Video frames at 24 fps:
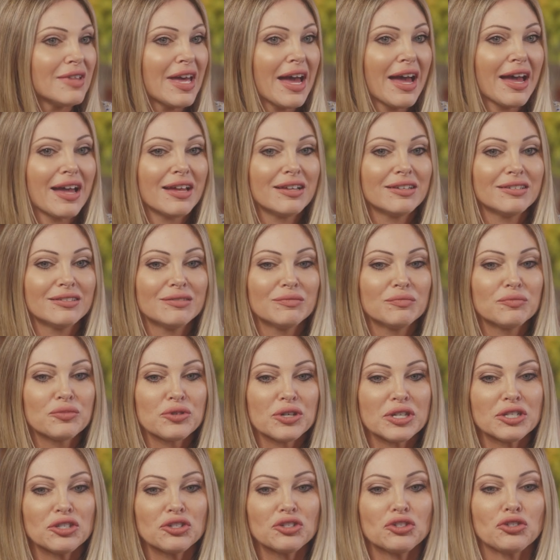that
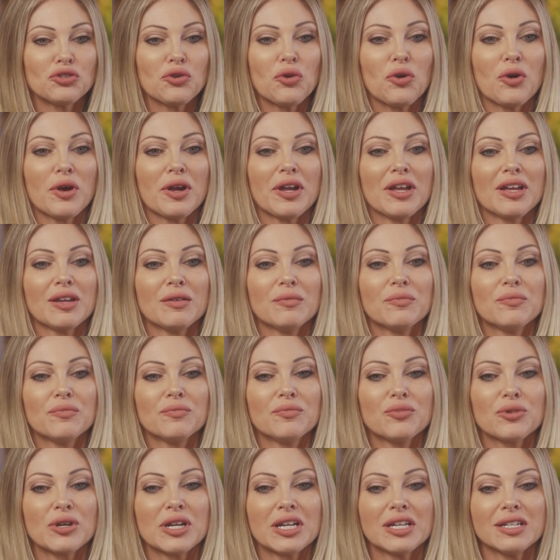brings joy
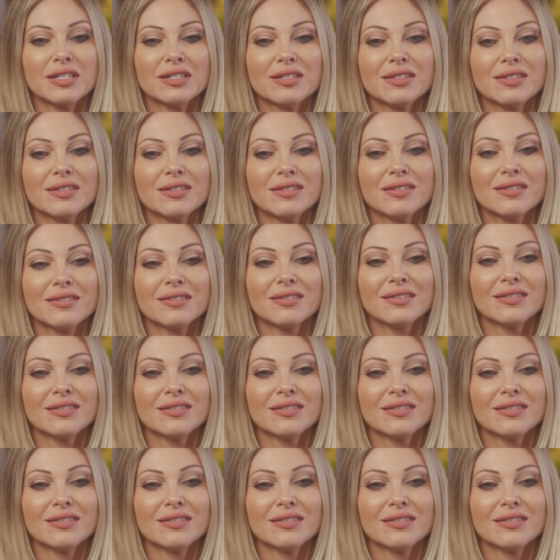brings